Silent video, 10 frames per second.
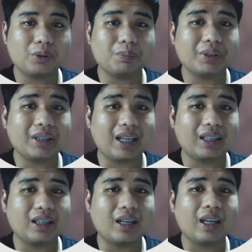to
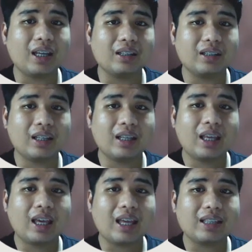protect the health
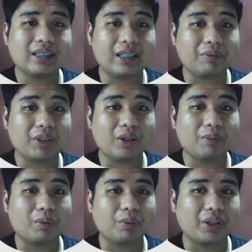and safety
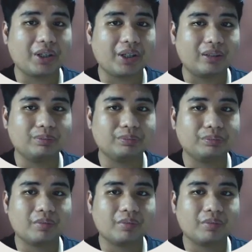of a worker.